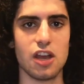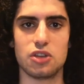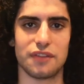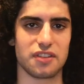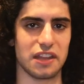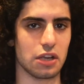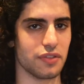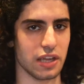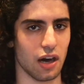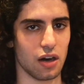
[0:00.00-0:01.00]
You have to think of
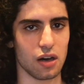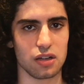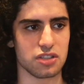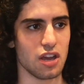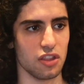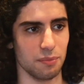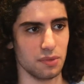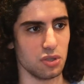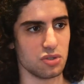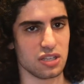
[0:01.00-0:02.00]
the art, the
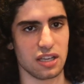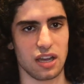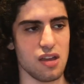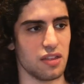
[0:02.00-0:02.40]
music,